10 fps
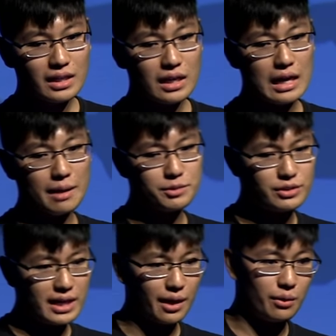up to
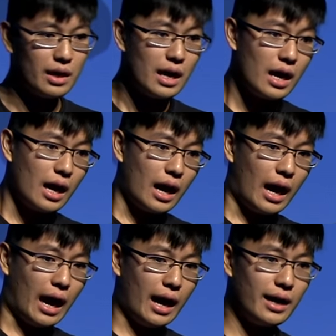now.
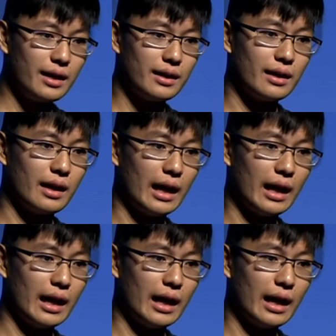Uh,